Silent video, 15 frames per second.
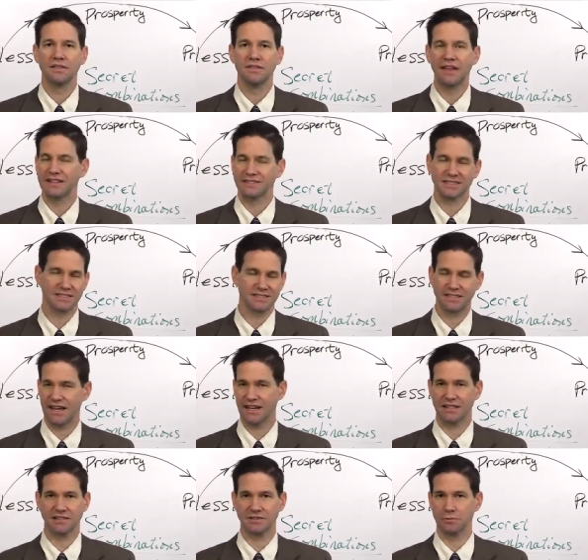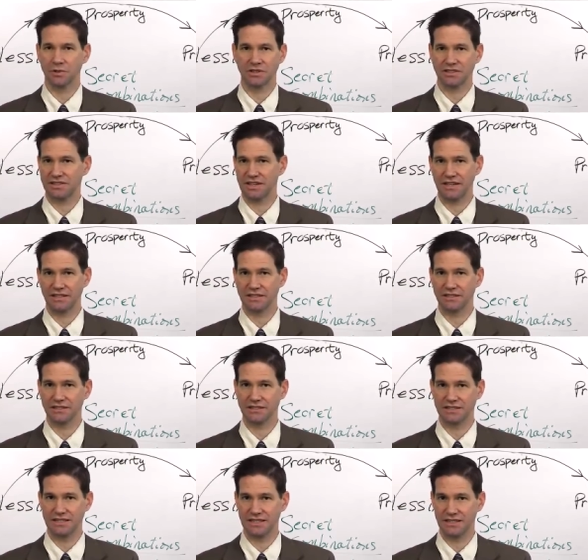That's exactly what
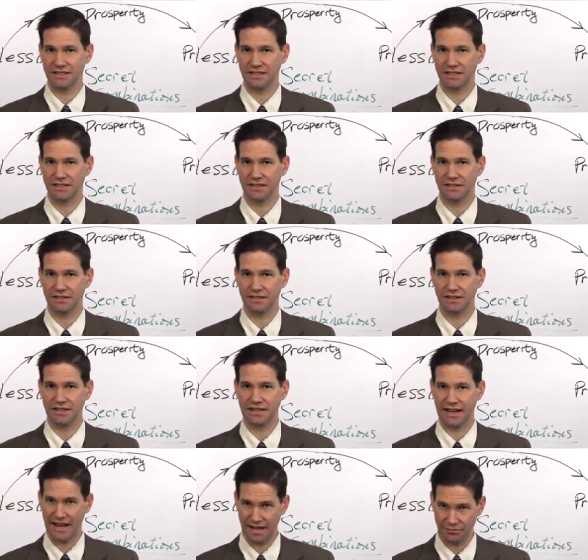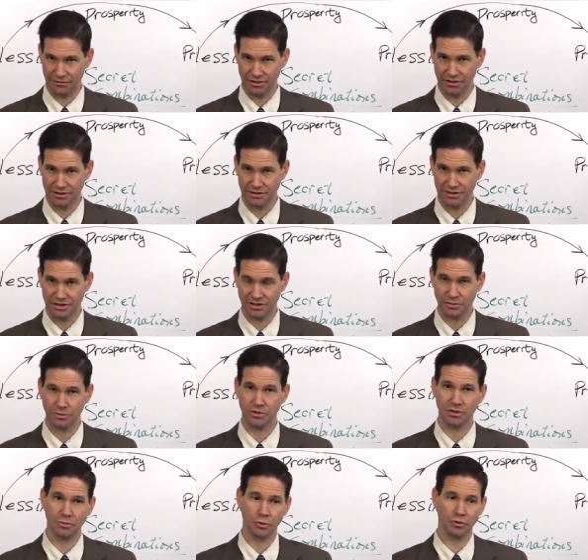Satan did in heaven in the
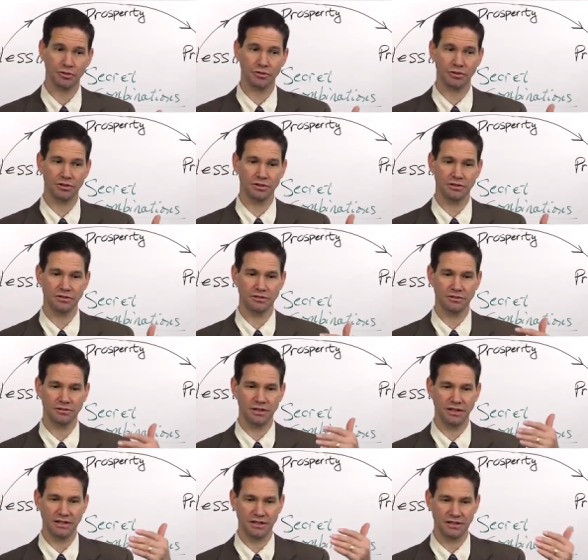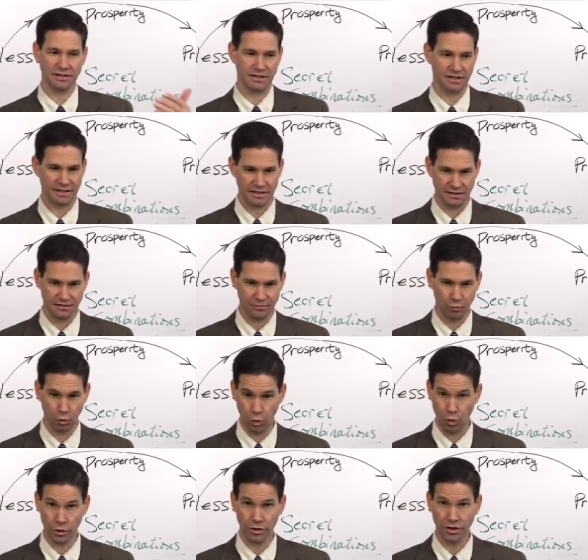premortal uh,
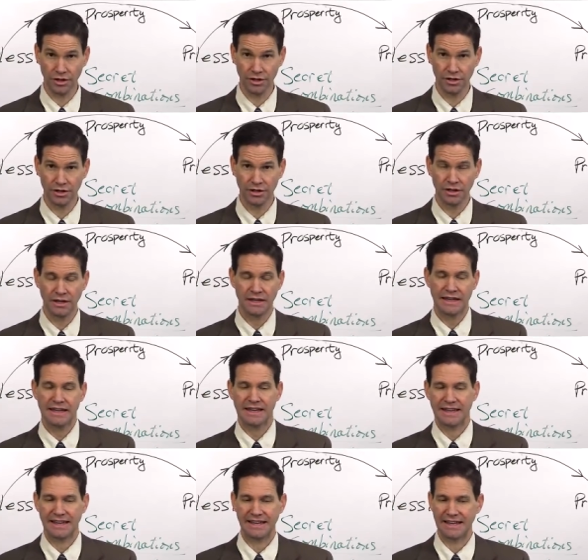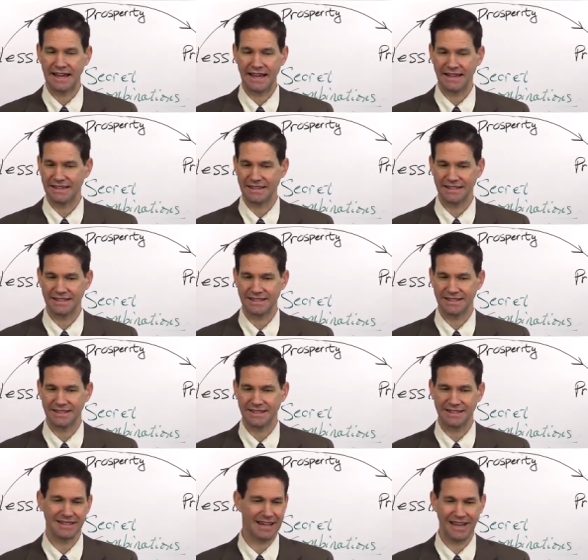war. And
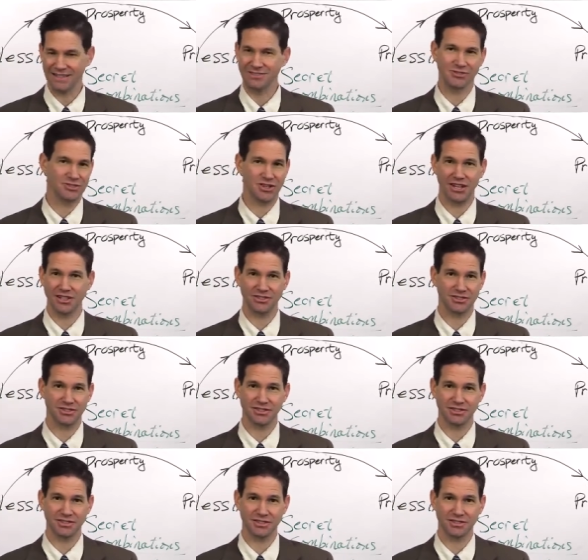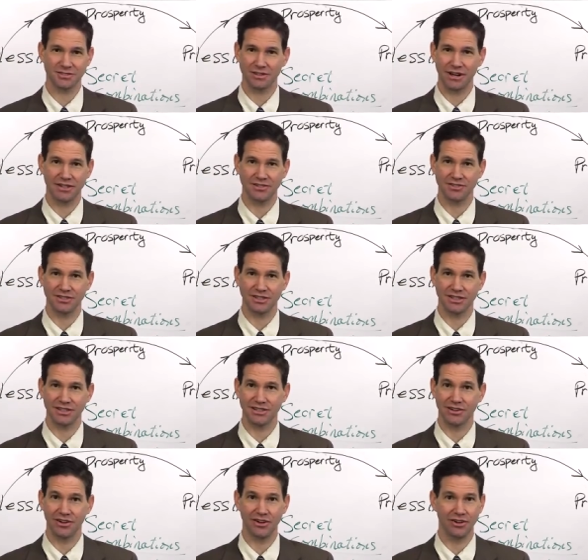he hasn't changed his strategy
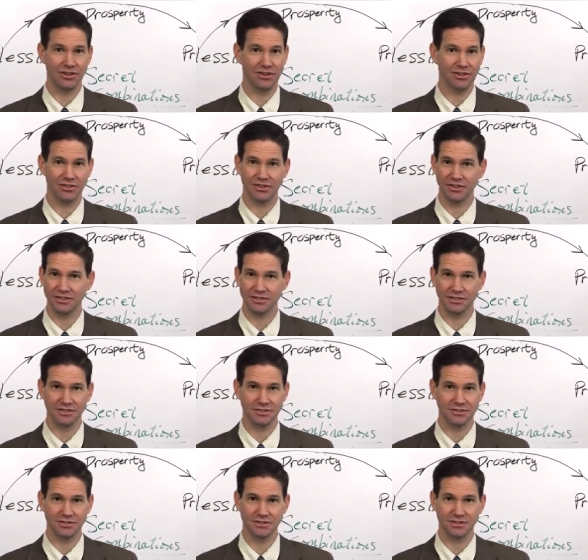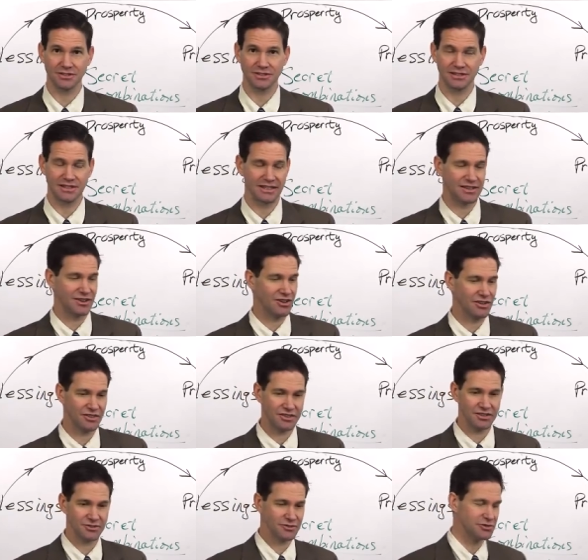in all these years, in all
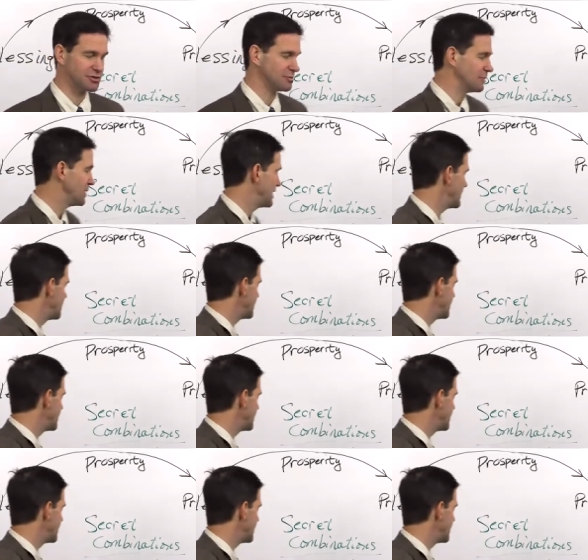the interim.